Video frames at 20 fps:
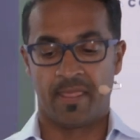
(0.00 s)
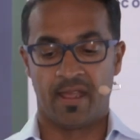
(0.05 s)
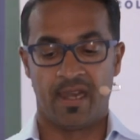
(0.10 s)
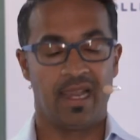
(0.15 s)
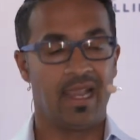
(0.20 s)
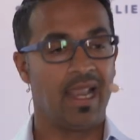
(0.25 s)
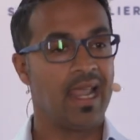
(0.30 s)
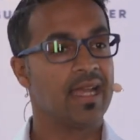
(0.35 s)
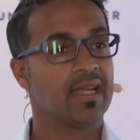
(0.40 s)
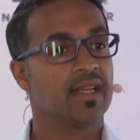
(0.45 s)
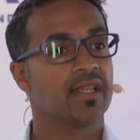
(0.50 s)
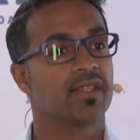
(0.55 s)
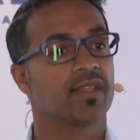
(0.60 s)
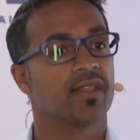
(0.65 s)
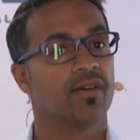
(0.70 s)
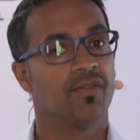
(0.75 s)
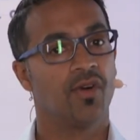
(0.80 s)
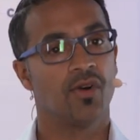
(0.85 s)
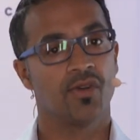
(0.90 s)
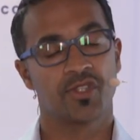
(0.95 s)

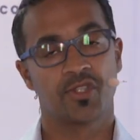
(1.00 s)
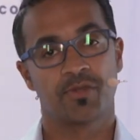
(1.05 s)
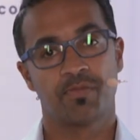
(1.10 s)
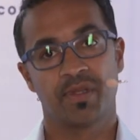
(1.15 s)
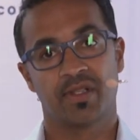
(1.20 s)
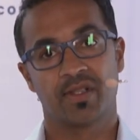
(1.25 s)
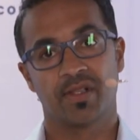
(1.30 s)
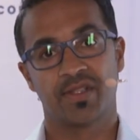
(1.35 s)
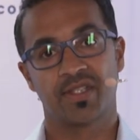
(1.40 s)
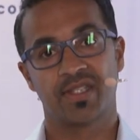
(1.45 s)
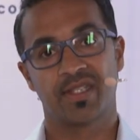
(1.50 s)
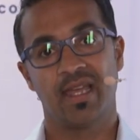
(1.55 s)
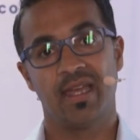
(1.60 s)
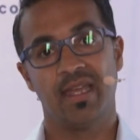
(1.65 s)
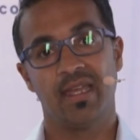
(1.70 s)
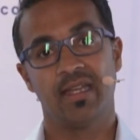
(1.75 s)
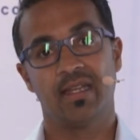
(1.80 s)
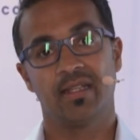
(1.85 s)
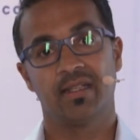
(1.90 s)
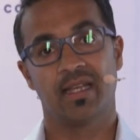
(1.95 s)
length of hospital stay.